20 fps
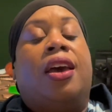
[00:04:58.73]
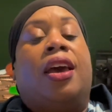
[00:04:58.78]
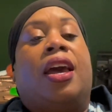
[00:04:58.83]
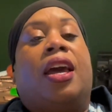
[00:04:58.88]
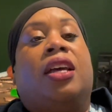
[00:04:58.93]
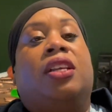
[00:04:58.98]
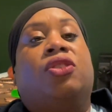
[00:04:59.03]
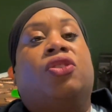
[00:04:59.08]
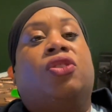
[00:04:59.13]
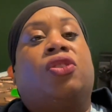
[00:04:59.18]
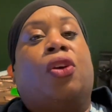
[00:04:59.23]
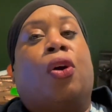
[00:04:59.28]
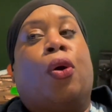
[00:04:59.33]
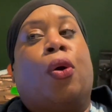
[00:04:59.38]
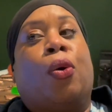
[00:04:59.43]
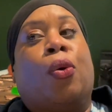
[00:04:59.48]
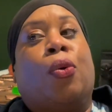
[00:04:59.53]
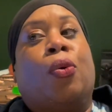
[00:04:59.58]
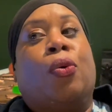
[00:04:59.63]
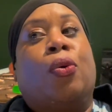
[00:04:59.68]
And
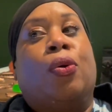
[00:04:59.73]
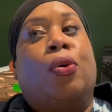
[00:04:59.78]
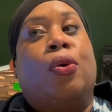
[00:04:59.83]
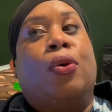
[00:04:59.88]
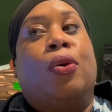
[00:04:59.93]
so